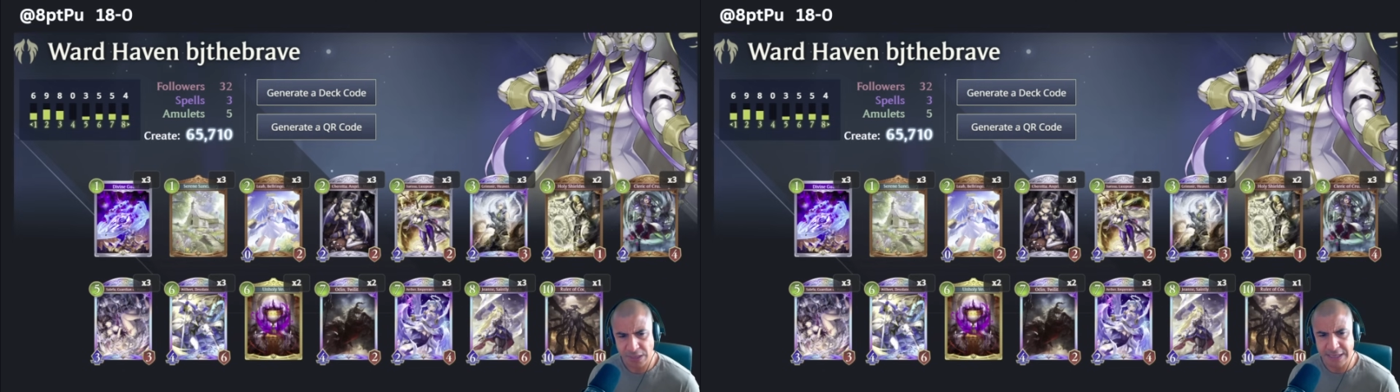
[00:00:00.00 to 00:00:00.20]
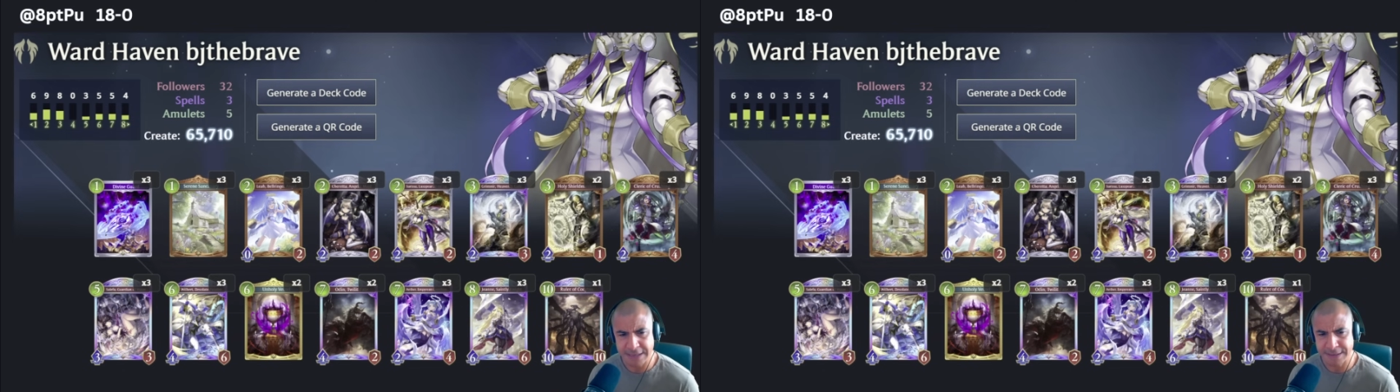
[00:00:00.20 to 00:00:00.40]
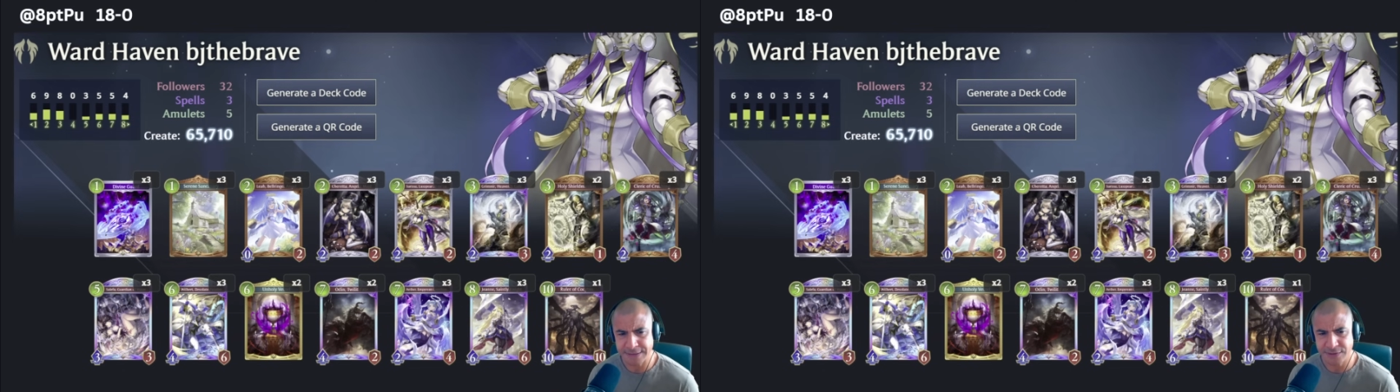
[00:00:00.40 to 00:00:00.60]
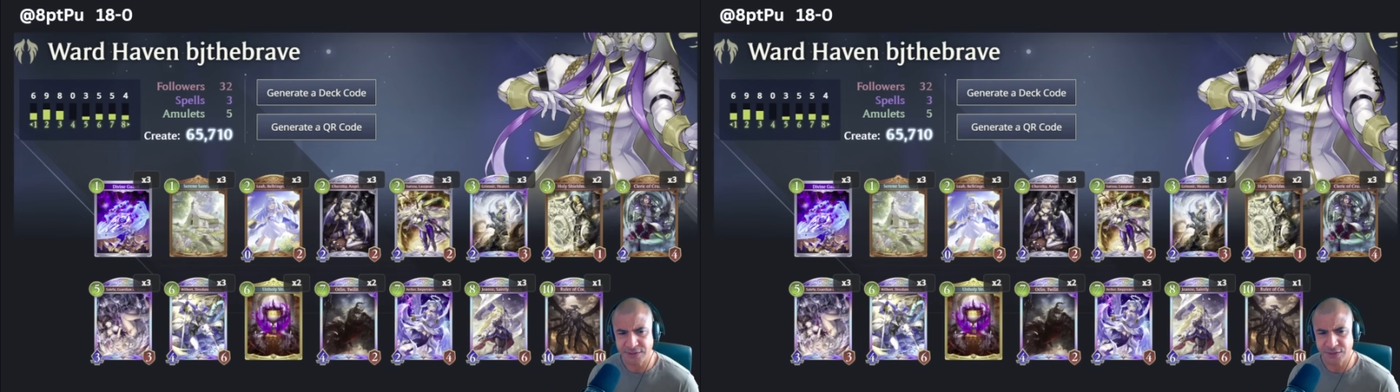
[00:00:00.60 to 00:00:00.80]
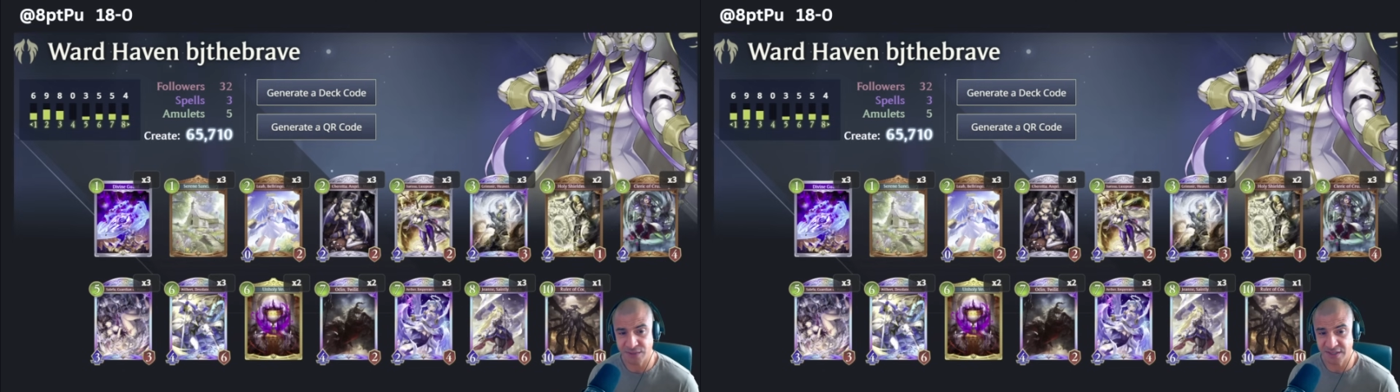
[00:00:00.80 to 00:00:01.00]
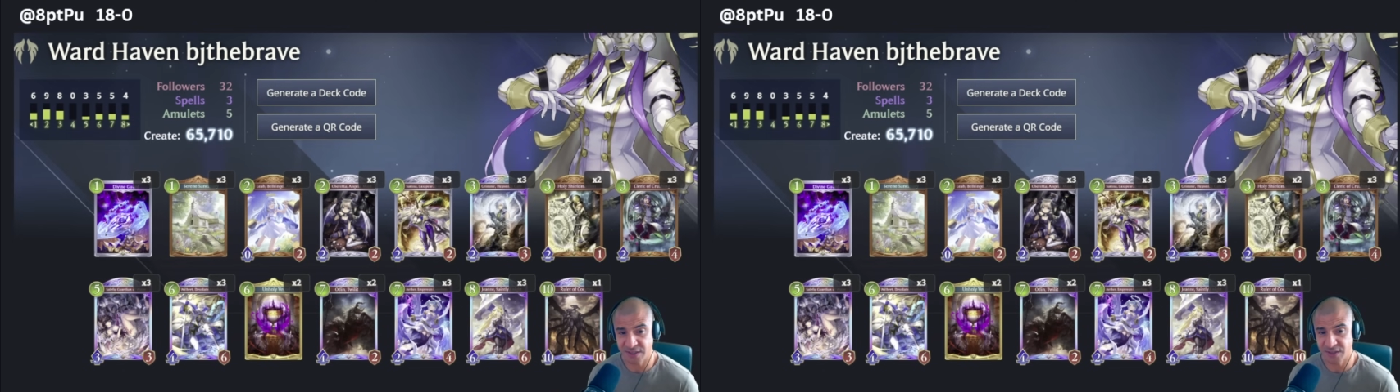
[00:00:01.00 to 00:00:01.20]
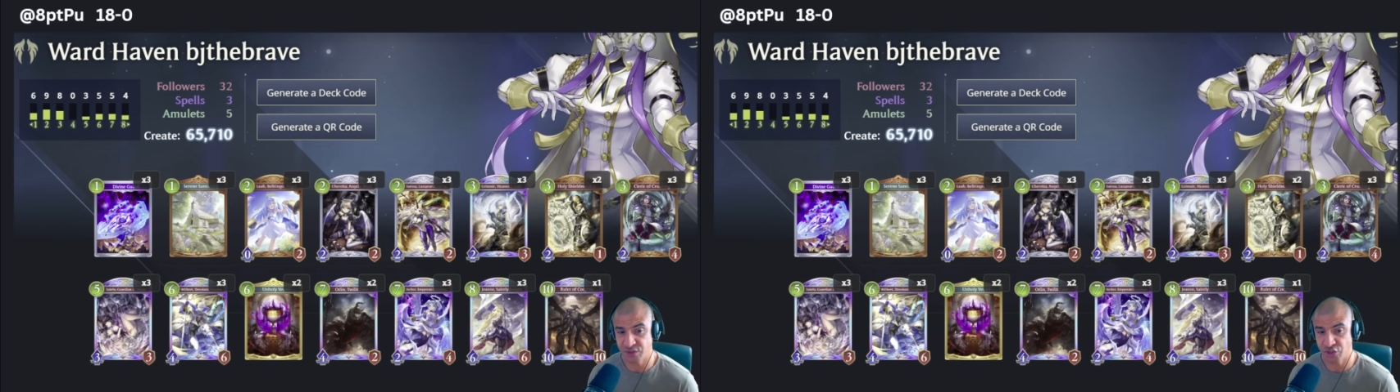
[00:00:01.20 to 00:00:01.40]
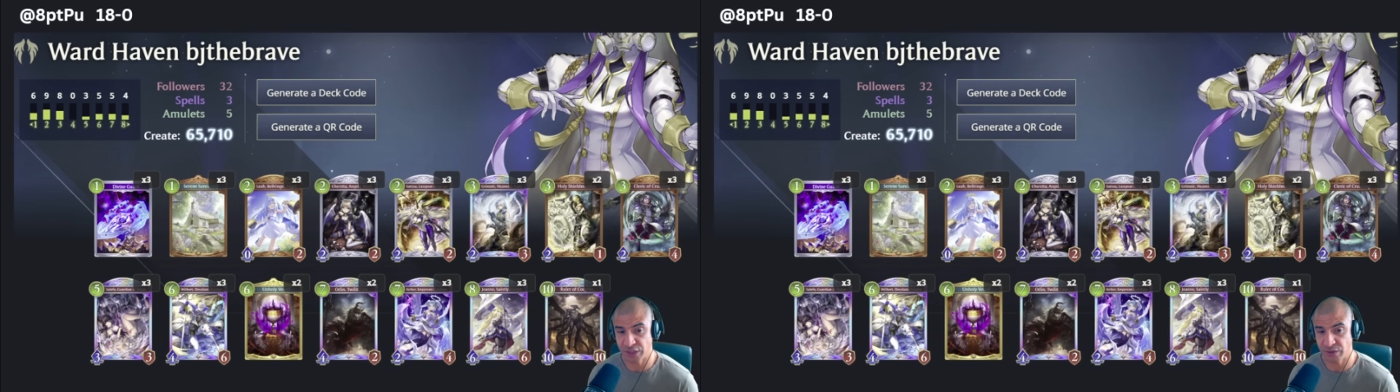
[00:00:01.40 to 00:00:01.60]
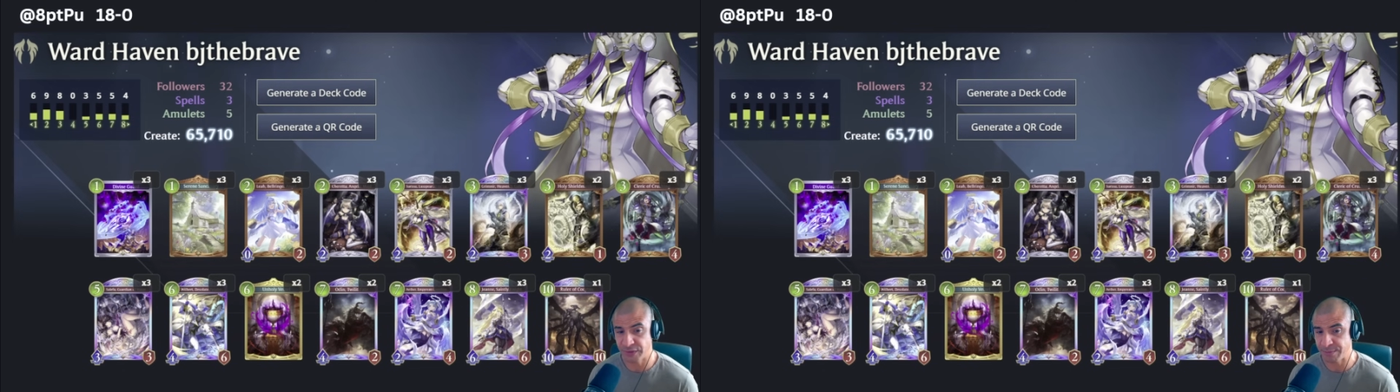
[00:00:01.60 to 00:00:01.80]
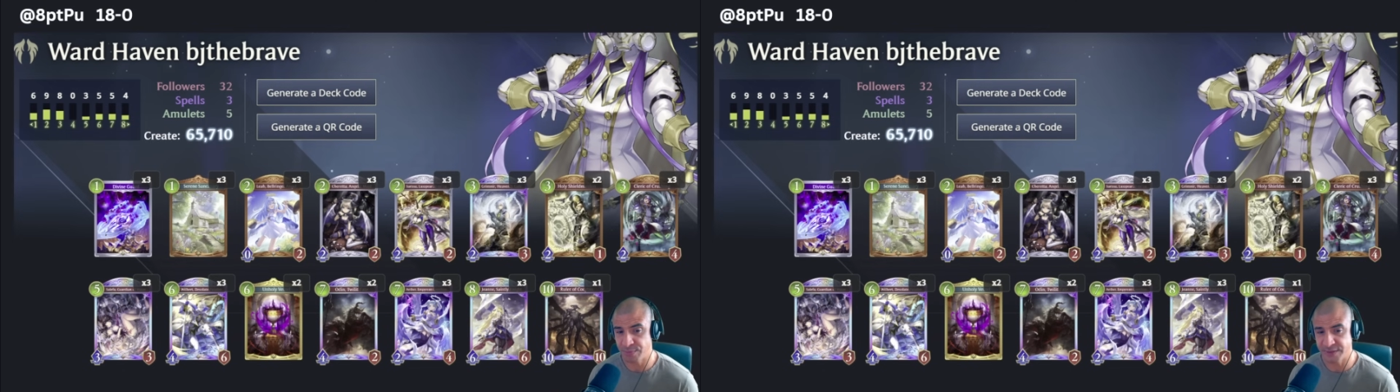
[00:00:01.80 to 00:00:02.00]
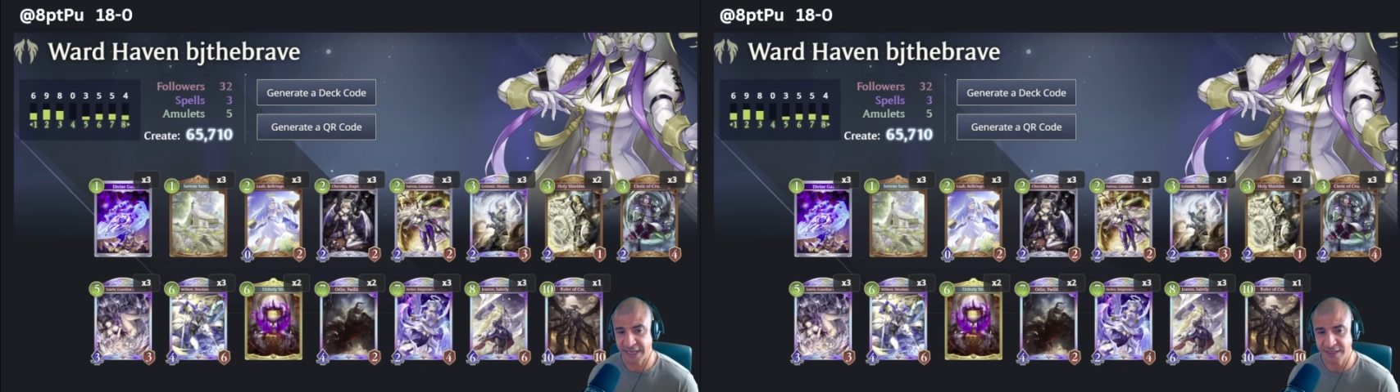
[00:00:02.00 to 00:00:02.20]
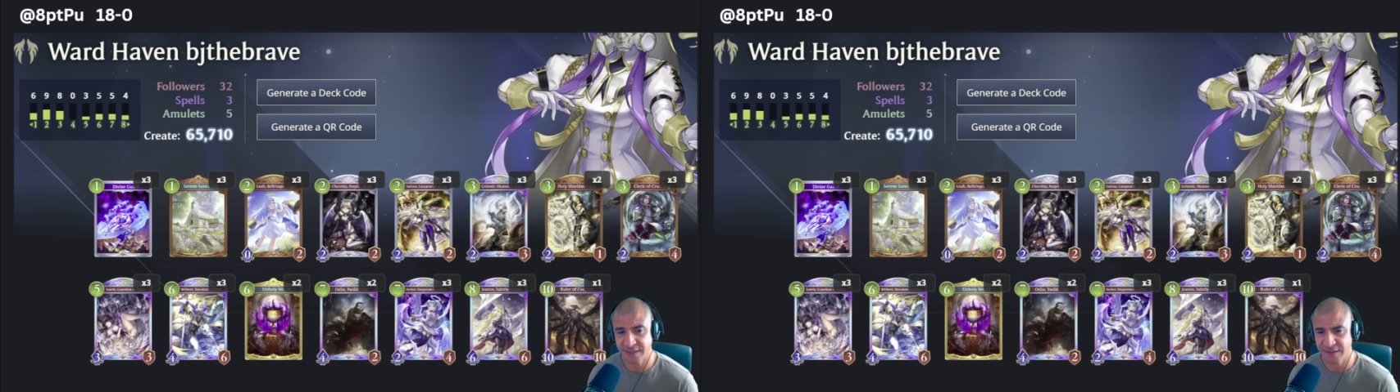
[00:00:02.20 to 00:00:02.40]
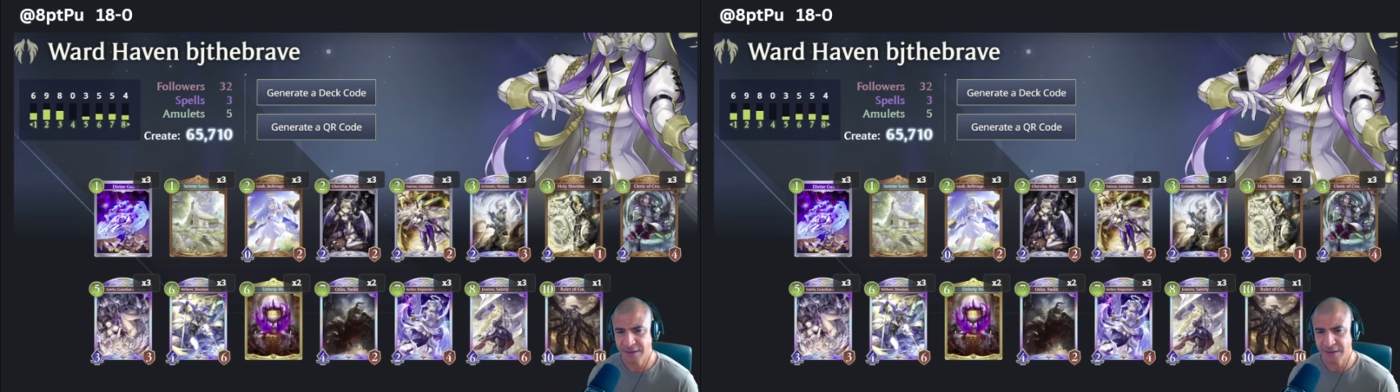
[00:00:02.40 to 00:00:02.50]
Sarissa's shield then protects her,